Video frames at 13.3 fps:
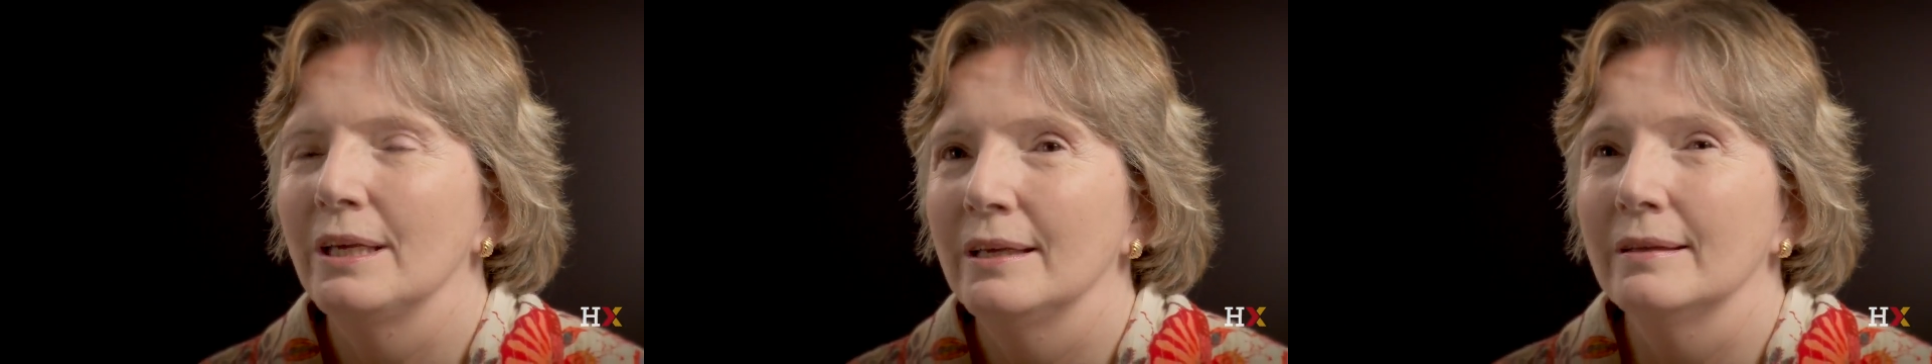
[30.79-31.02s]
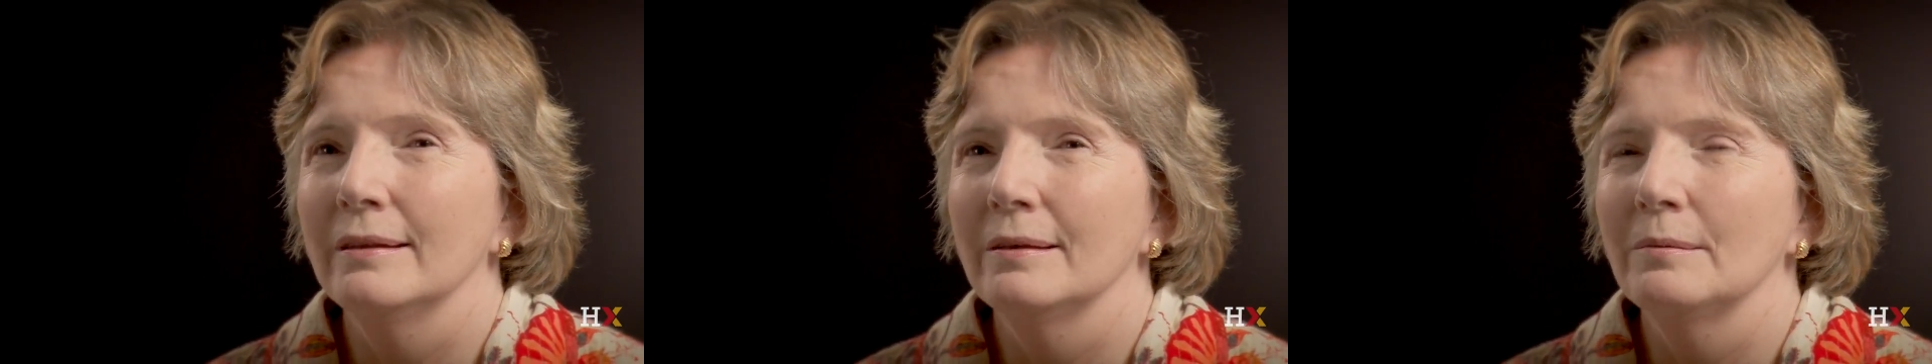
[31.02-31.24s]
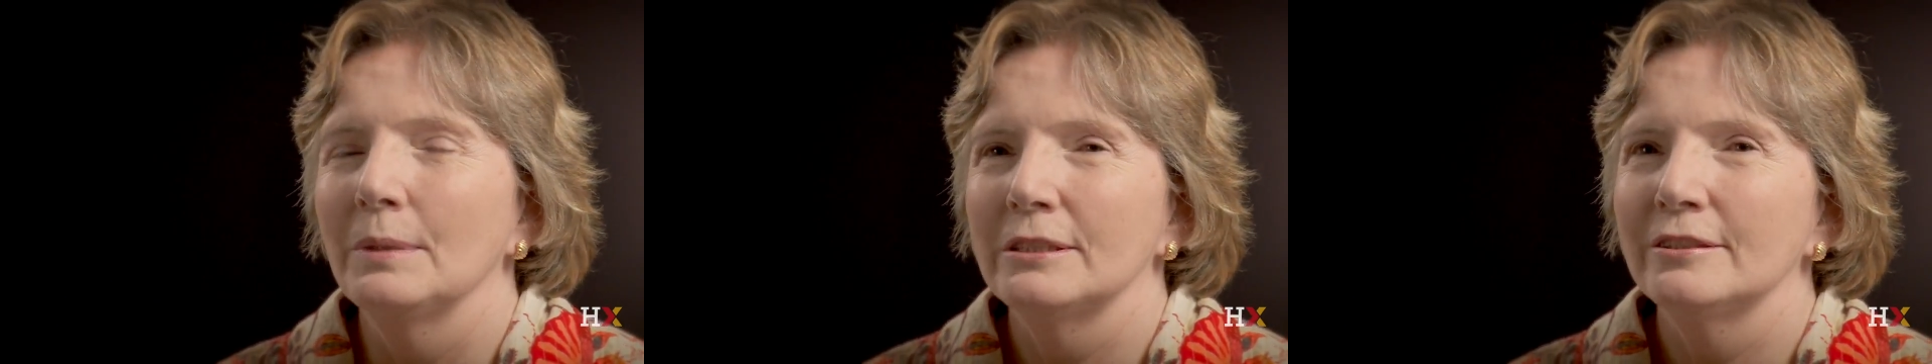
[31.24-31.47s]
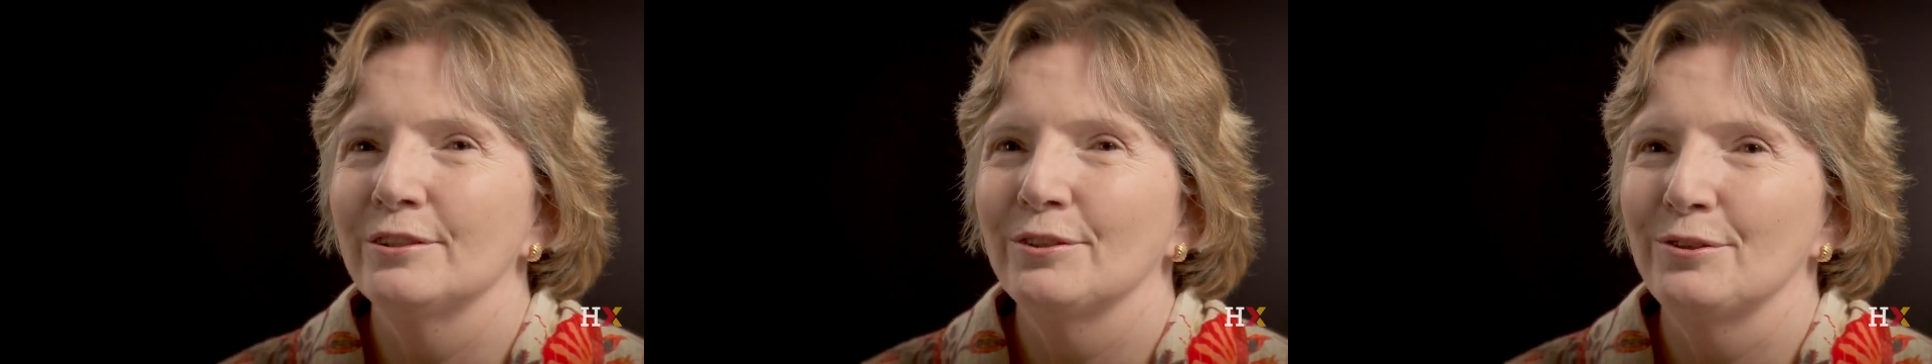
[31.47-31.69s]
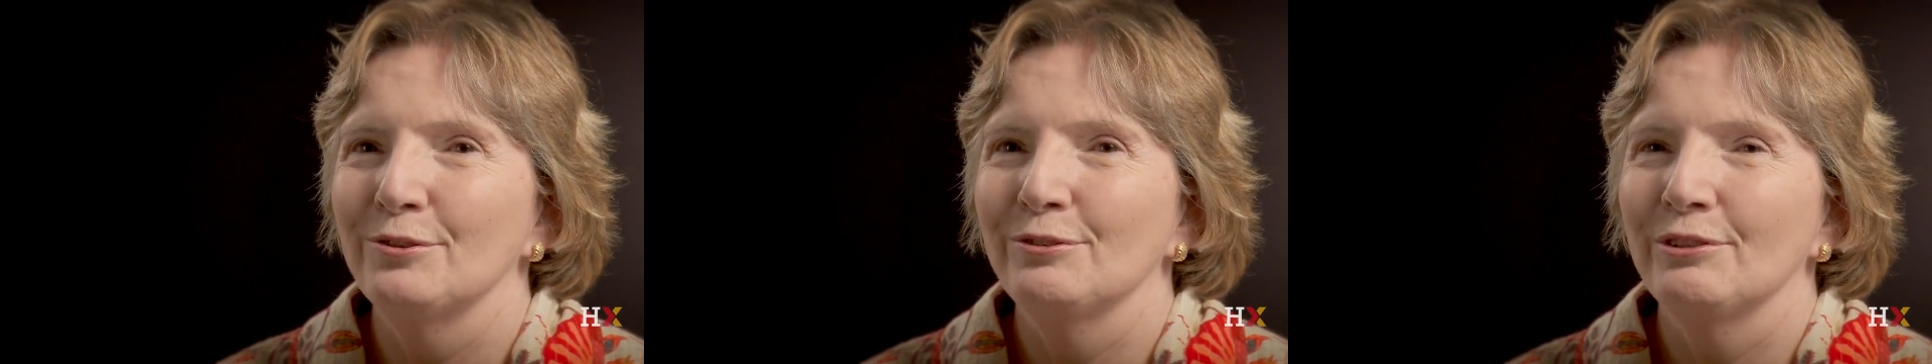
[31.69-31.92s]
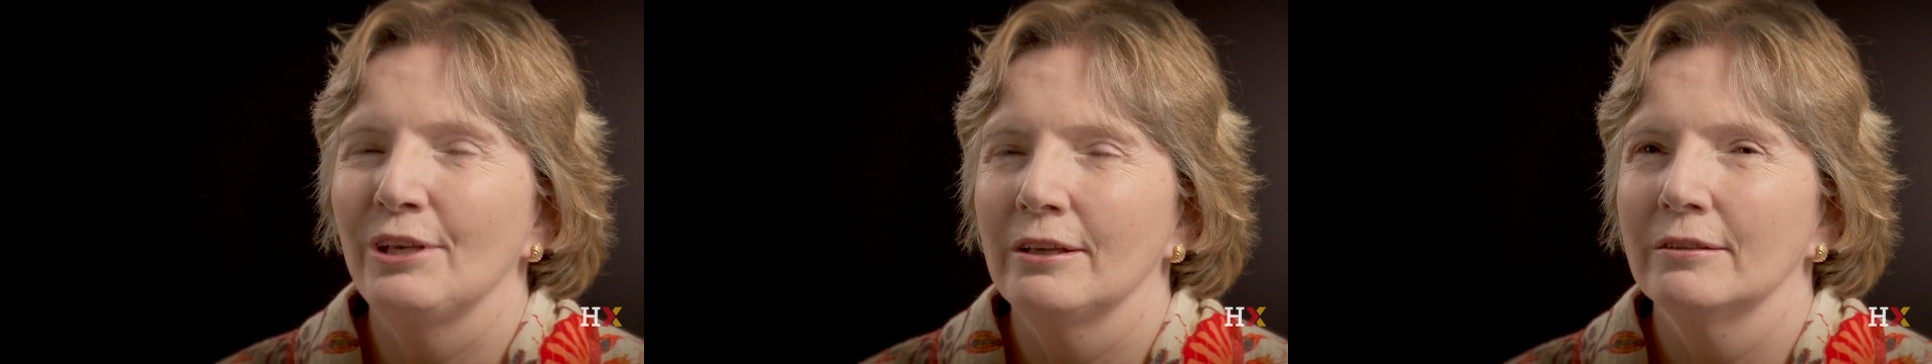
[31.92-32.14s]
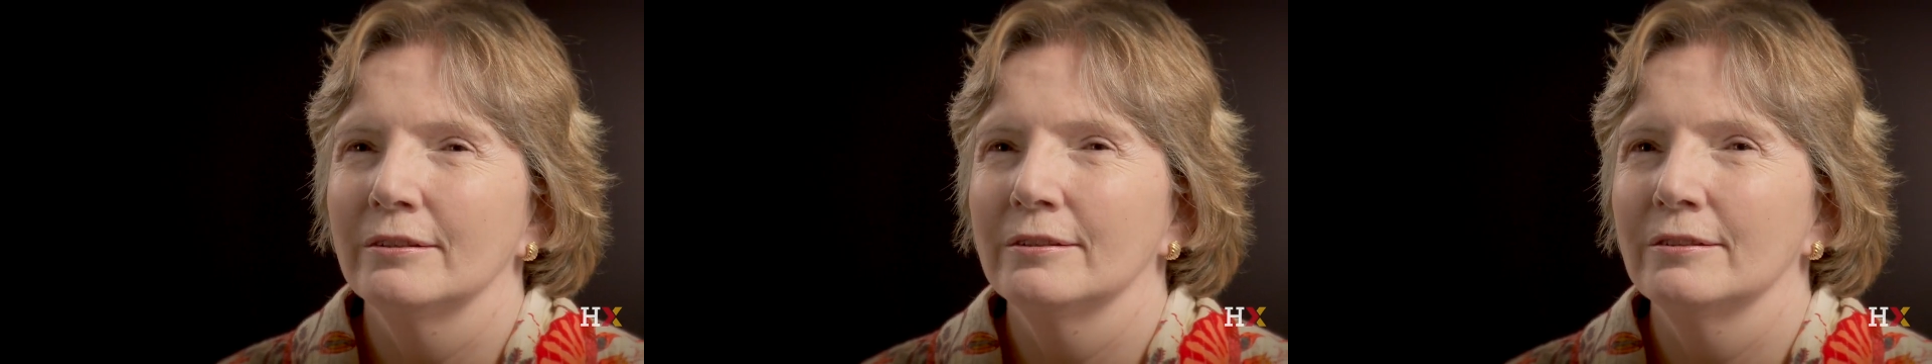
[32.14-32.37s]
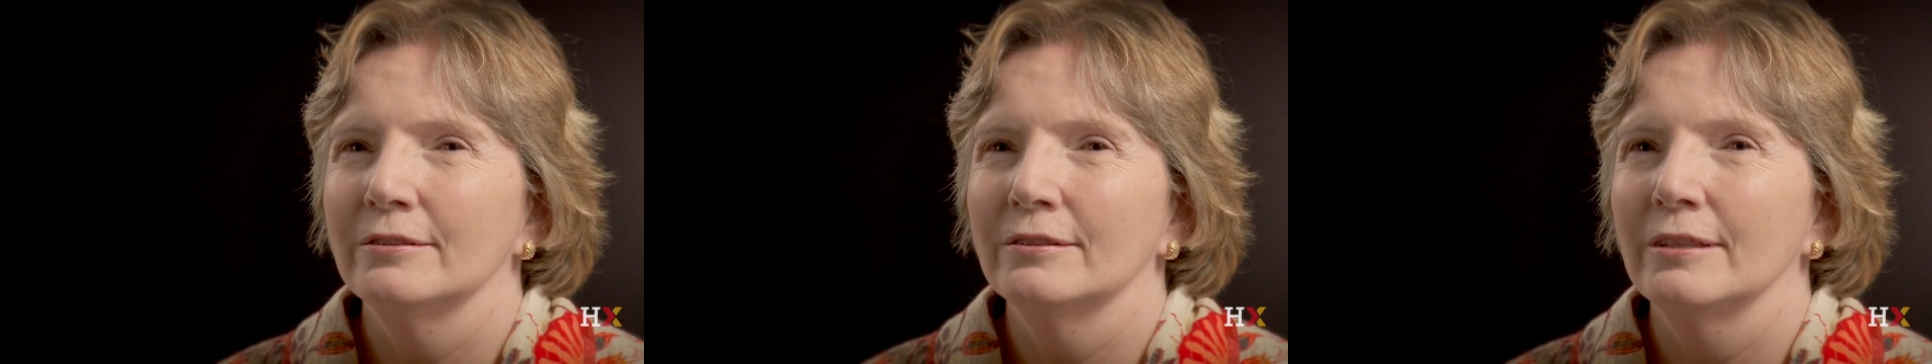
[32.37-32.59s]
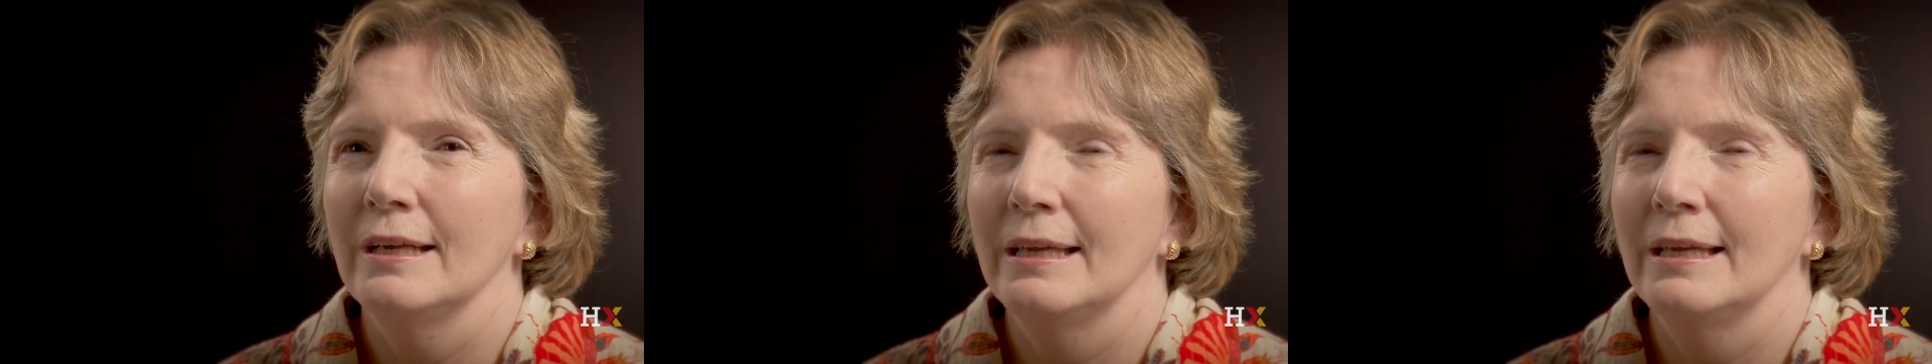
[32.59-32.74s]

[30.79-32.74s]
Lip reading: in the Musculoskeletal